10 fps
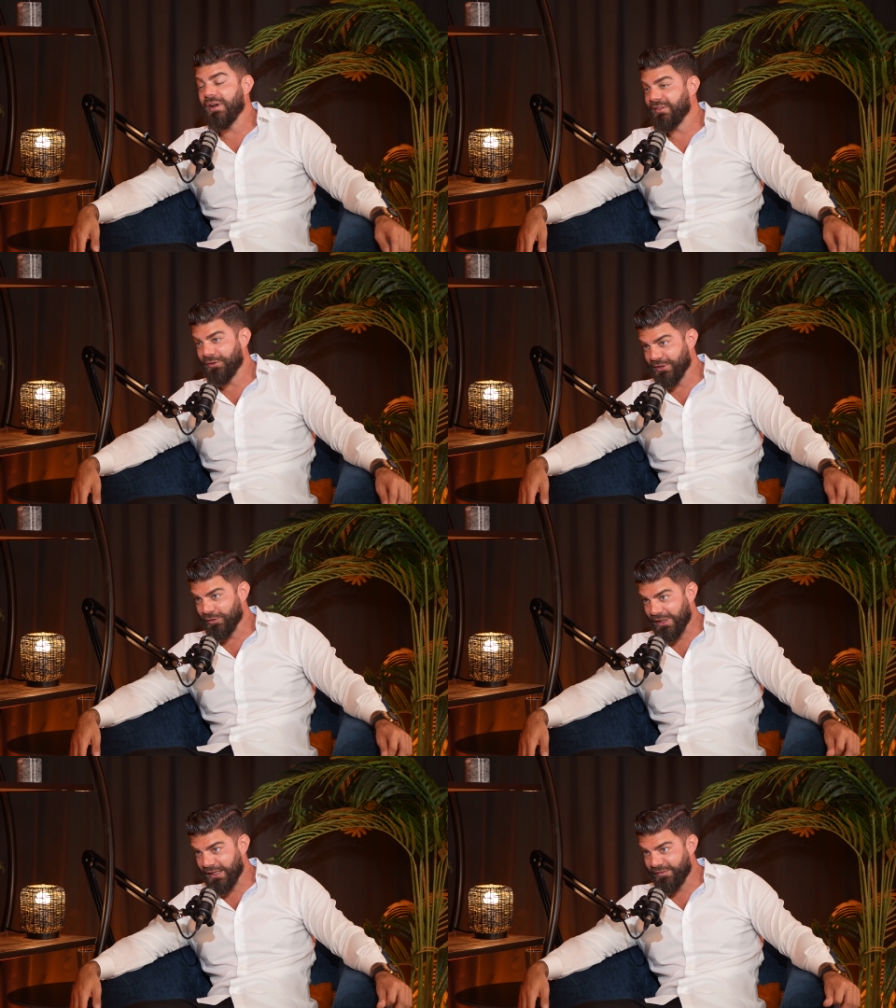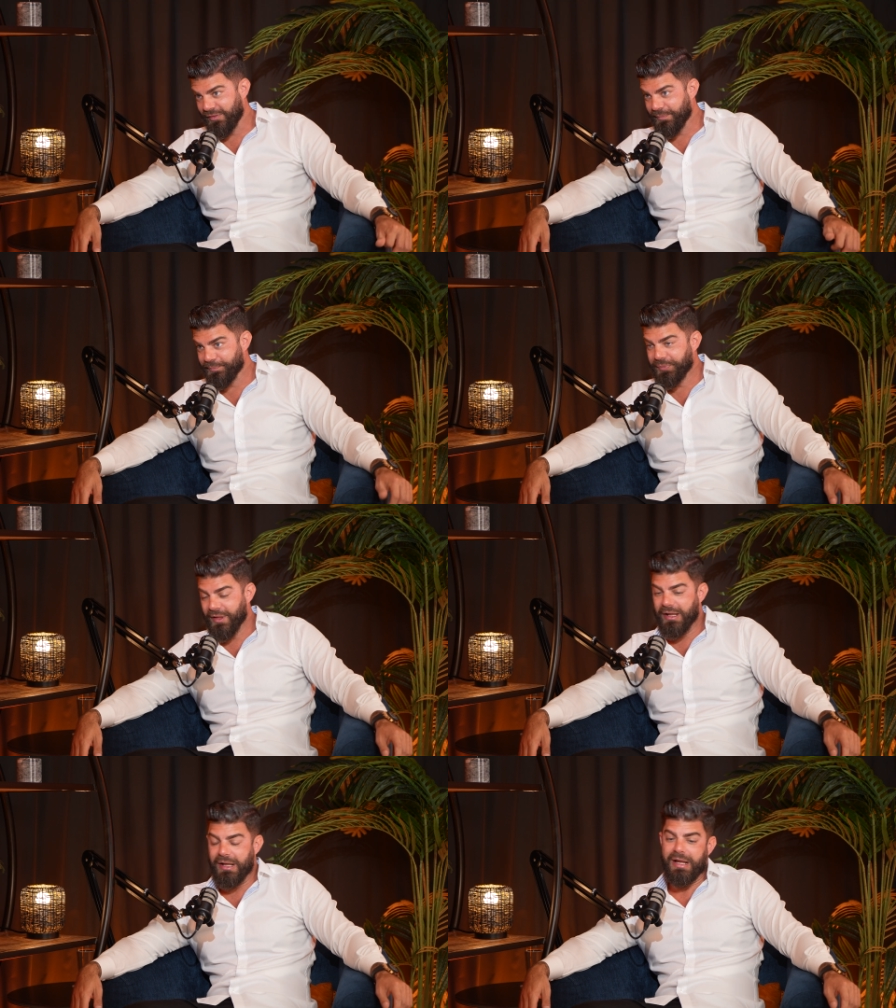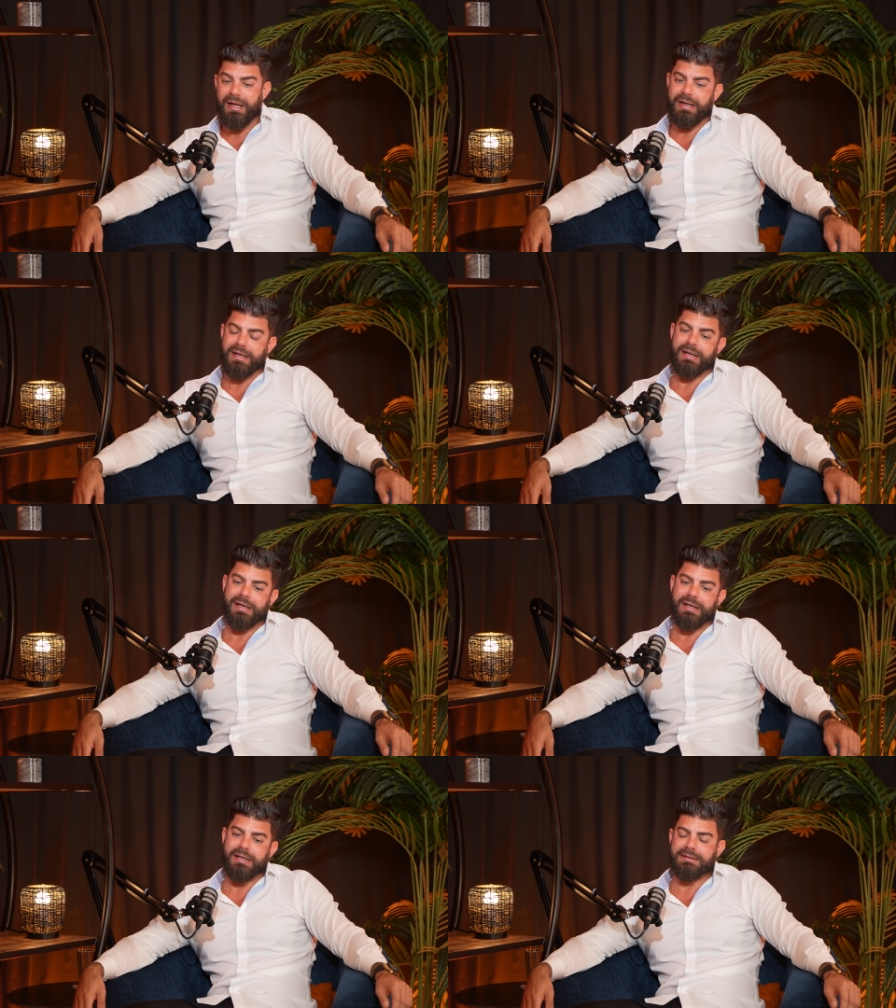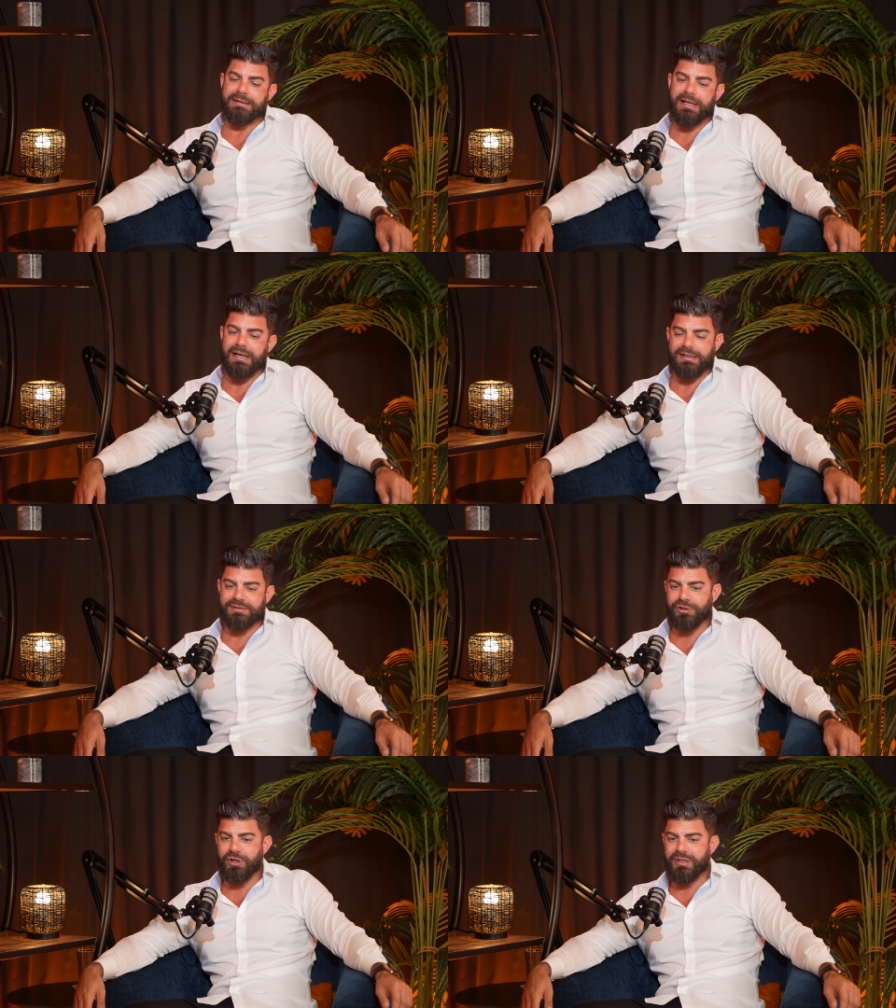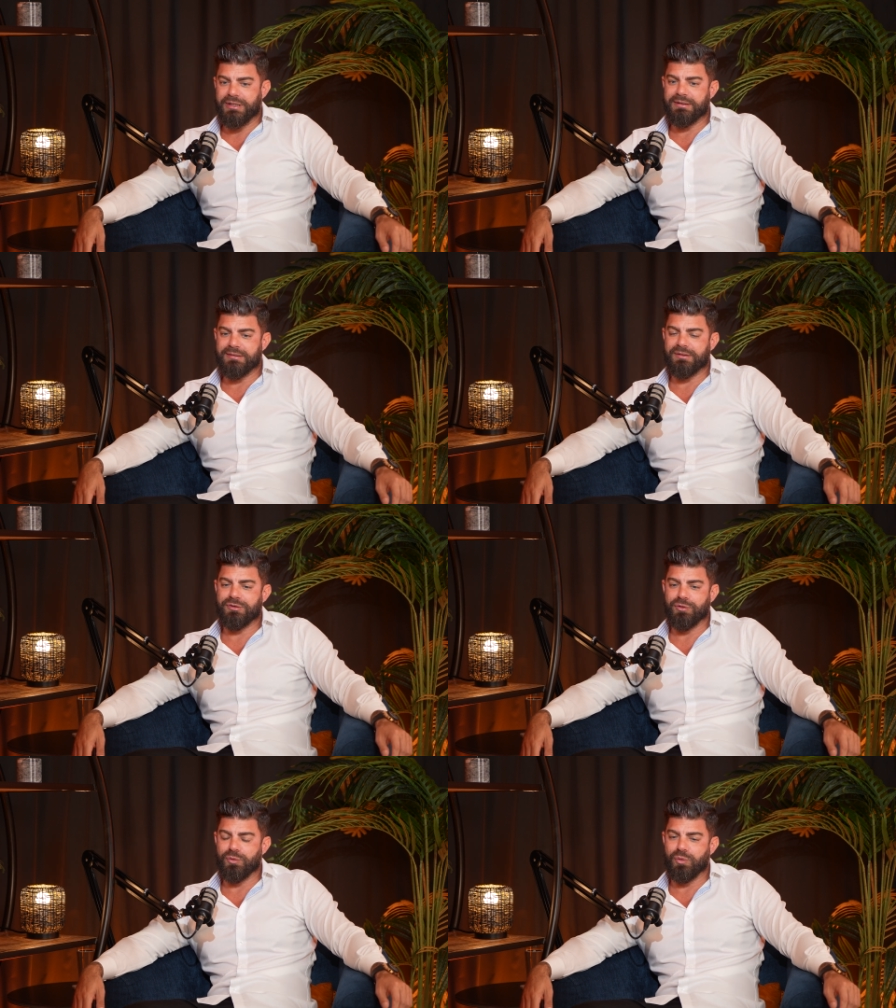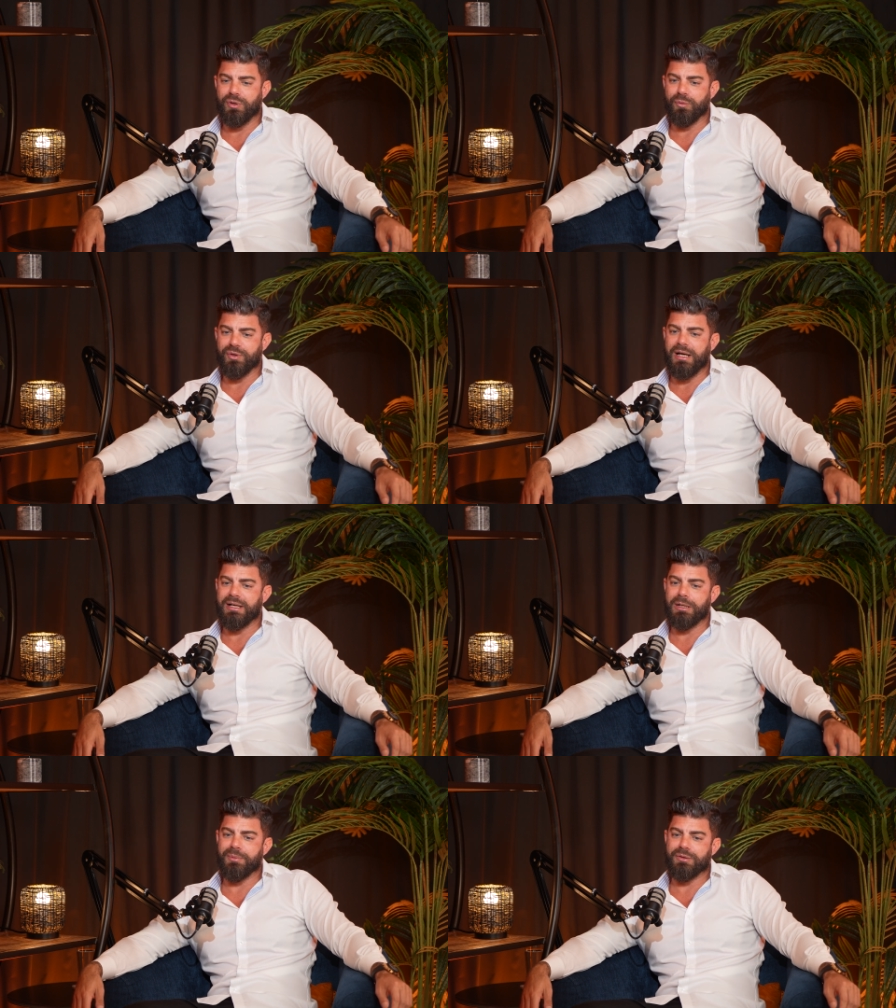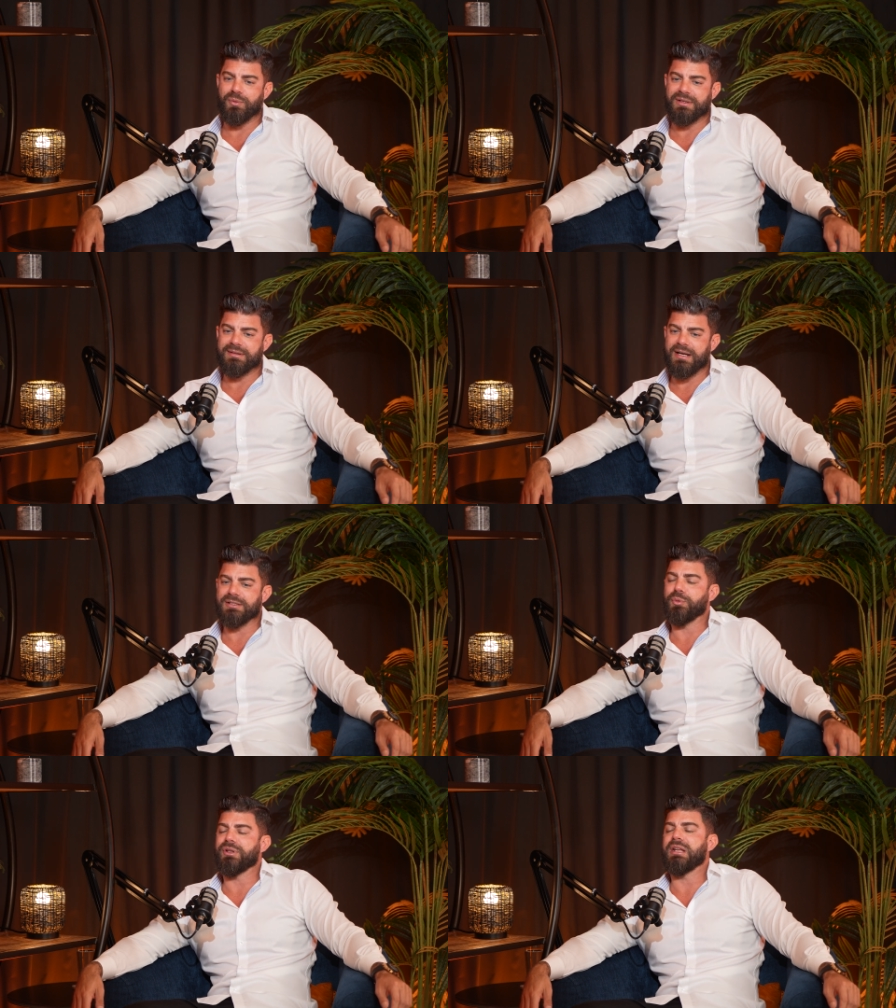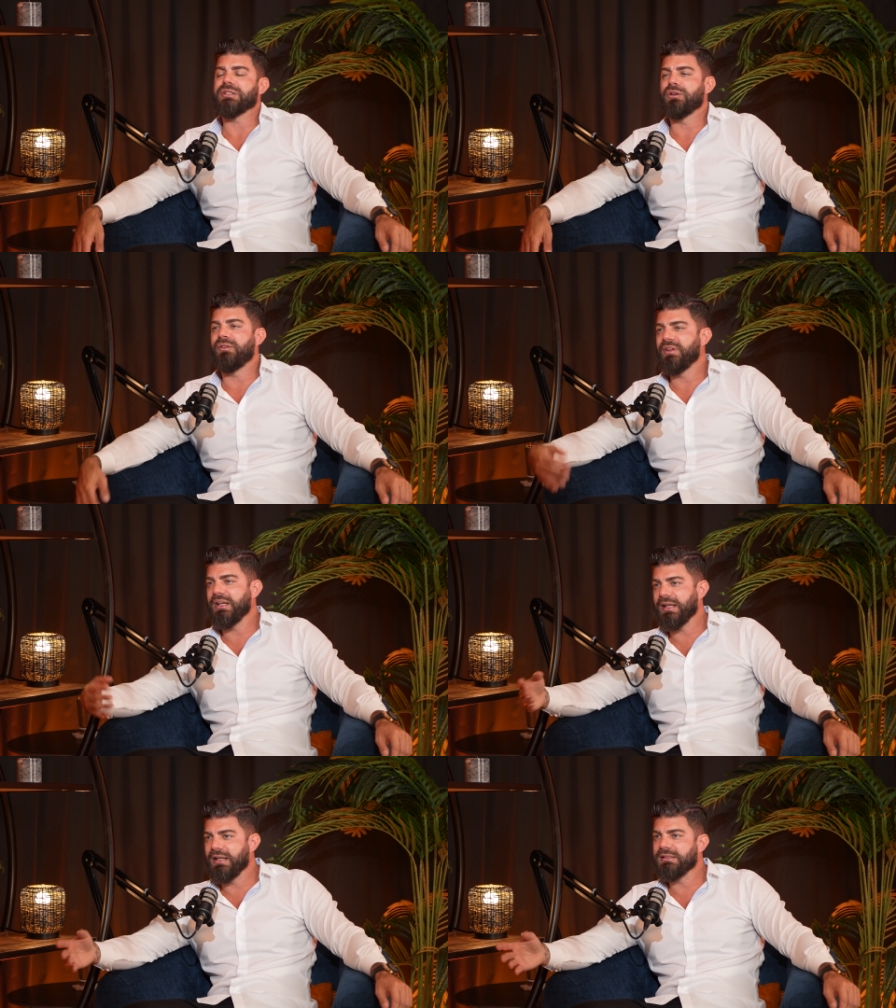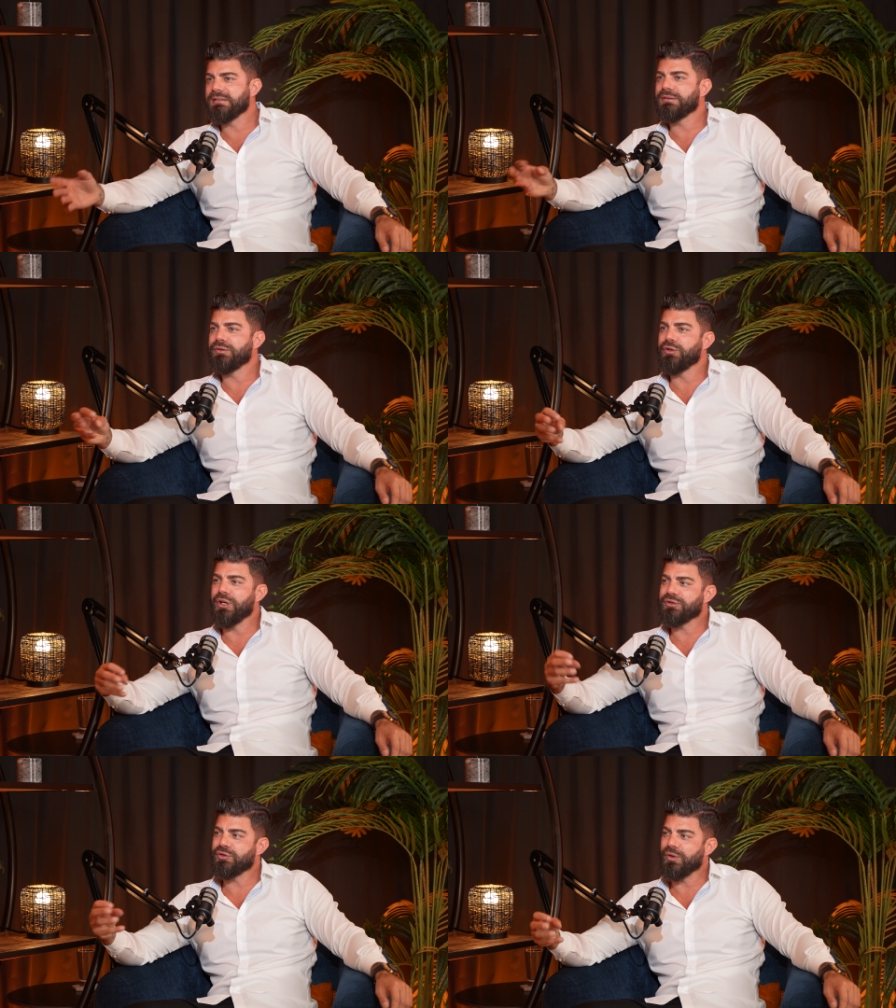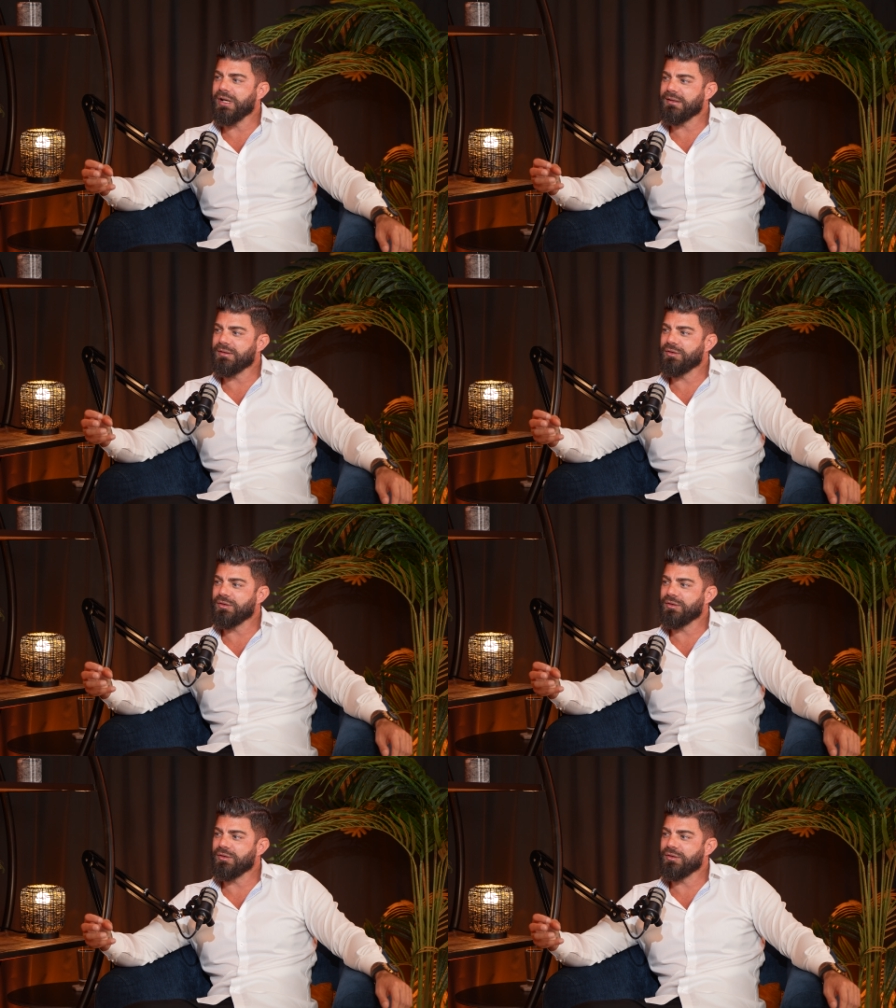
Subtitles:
$5,000 left. Then I started to a little bit with transportation of vehicles, just to get